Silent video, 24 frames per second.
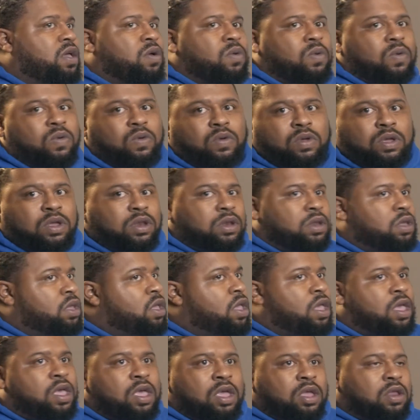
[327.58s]
on,
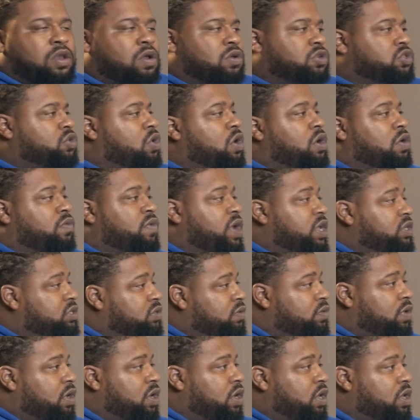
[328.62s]
starting a
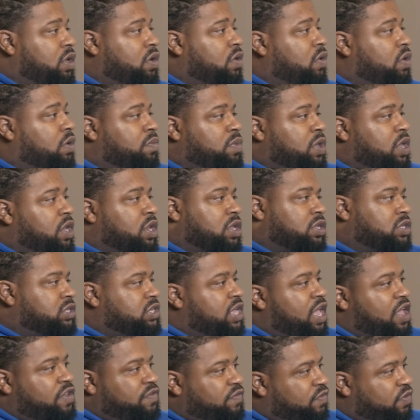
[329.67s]
restaurant or being a
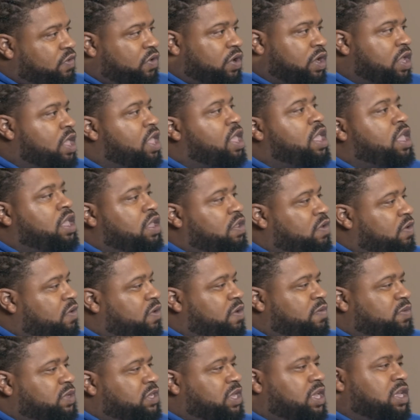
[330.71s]
chef or, you know what
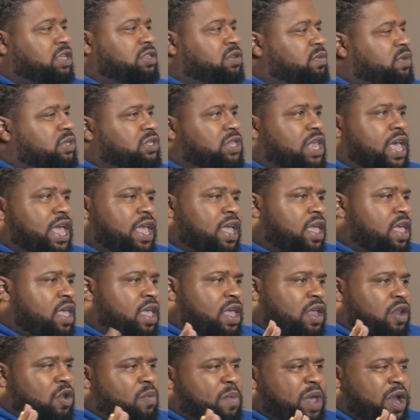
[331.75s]
I'm saying? So it's like,
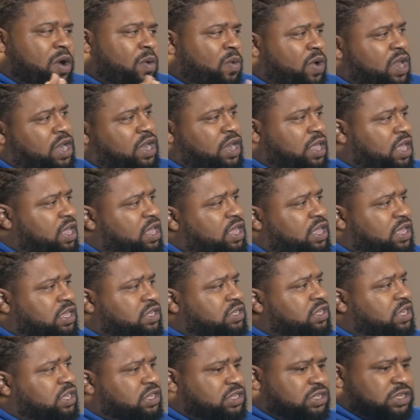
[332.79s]
no matter what it
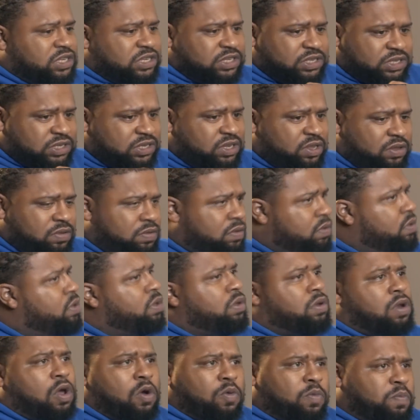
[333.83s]
is, it's just,
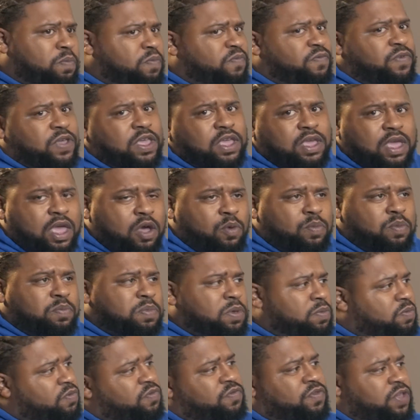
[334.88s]
helping
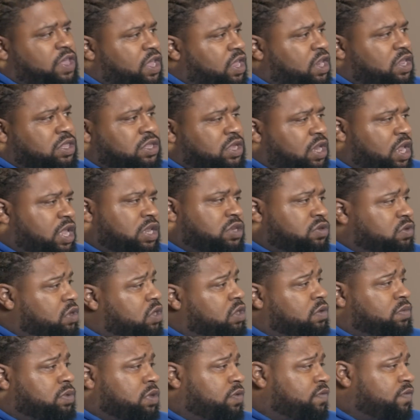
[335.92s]
people feed into their
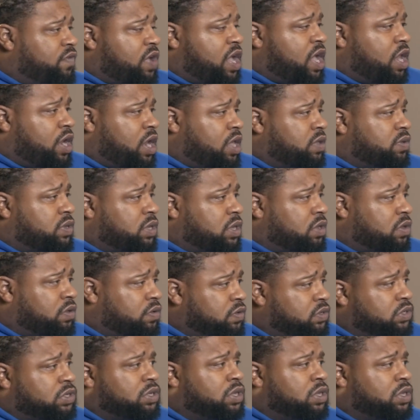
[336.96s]
dreams and find themselves.